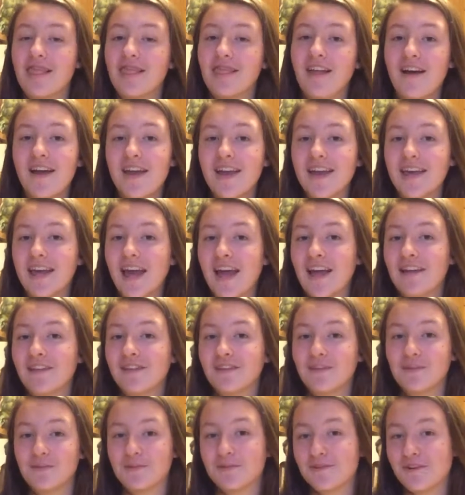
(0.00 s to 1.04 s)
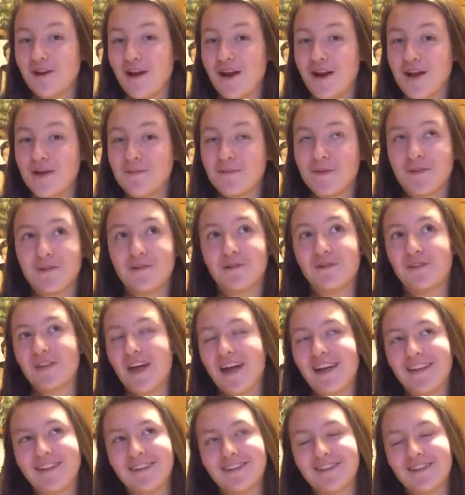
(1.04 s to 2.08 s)
like and subscribe and all
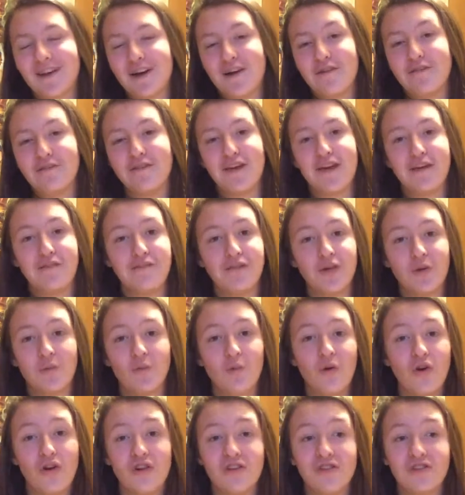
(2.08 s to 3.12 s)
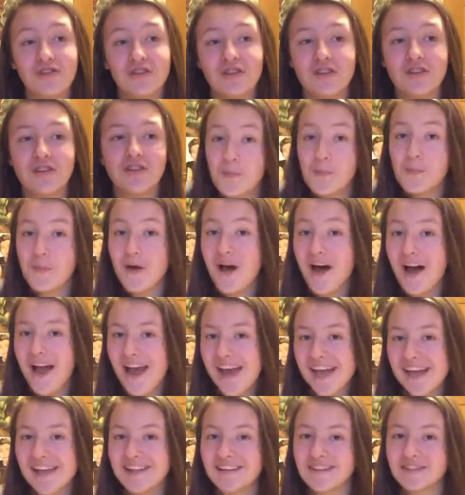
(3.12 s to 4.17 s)
that stuff if you want.
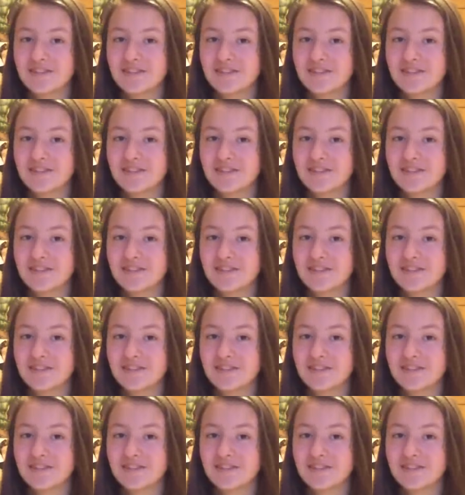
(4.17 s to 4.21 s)
Bye!